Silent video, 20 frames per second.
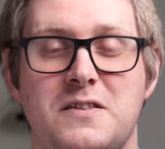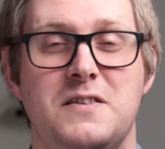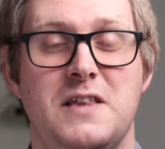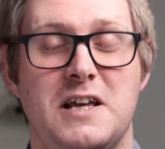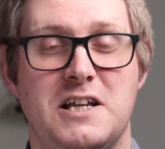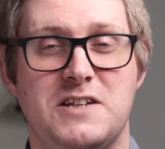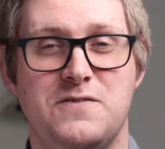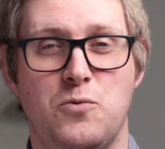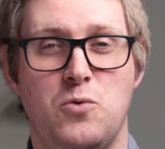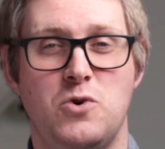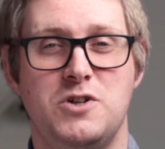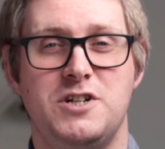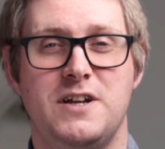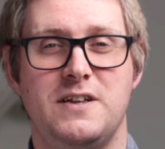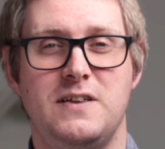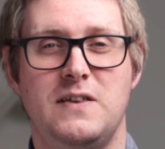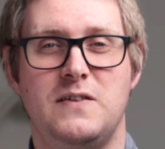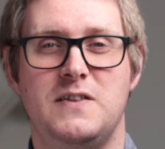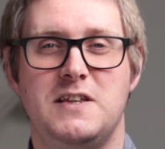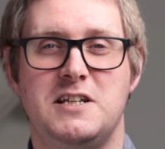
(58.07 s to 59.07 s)
Thanks for
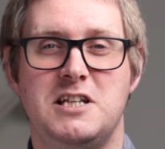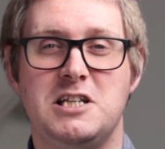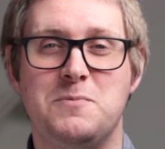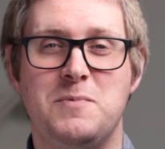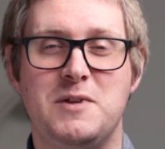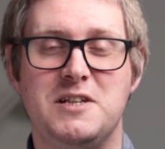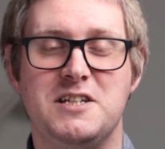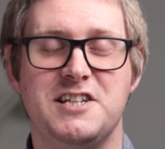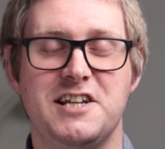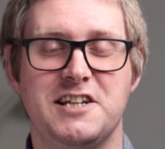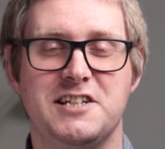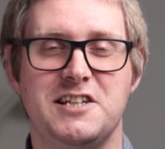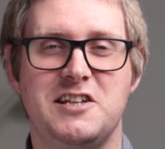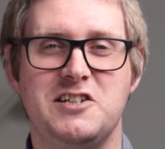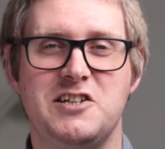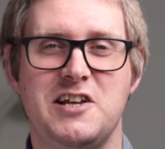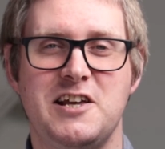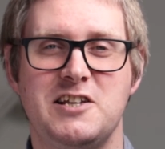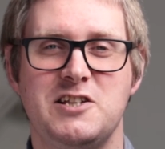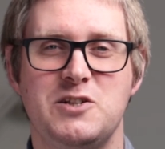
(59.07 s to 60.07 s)
watching. This has been 60
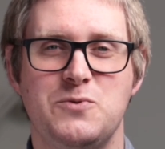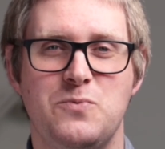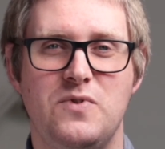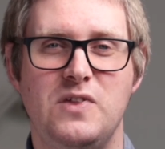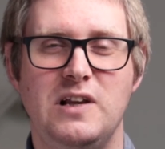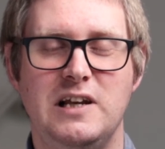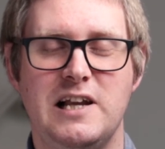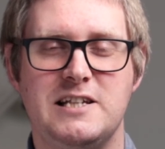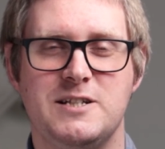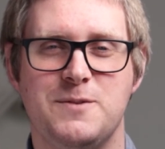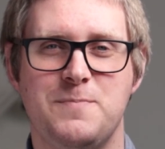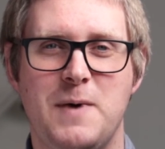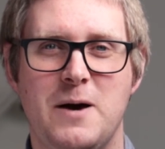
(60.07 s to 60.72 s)
Seconds with the Lens